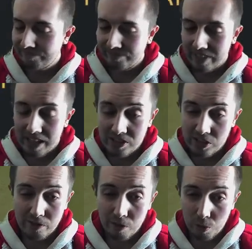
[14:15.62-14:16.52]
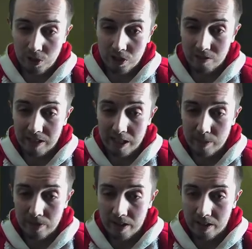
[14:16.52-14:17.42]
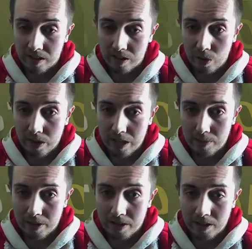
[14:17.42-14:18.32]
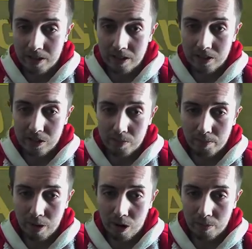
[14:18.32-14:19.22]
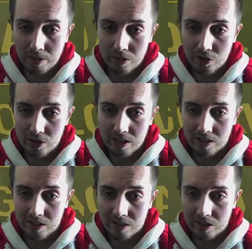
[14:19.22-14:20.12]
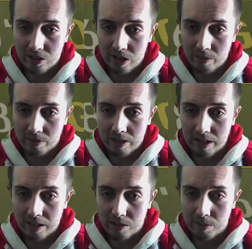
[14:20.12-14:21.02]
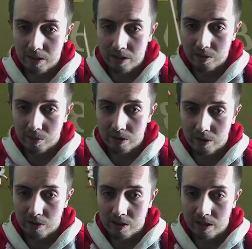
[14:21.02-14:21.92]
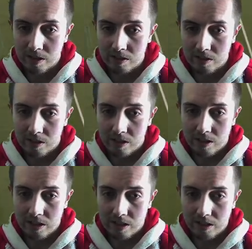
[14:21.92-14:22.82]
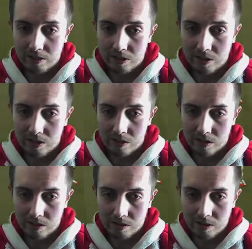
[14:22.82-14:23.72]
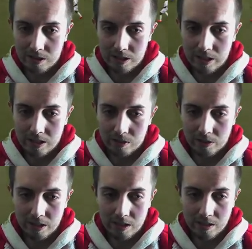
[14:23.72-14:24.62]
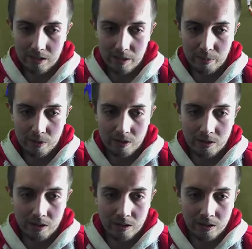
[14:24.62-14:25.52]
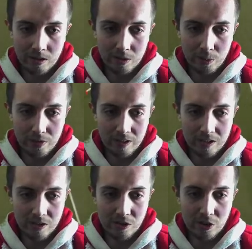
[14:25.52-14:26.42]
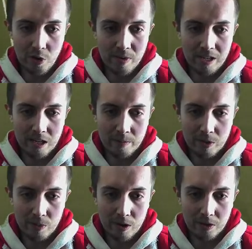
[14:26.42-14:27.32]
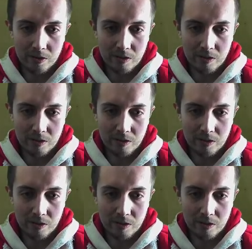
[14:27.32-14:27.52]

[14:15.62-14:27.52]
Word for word: It's just unfortunate, really, to be fair, that the goalkeeper just palmed it straight into João Felix, but it's one of those, isn't it? It's just, it is what it is at that point. We've had it so many times to us.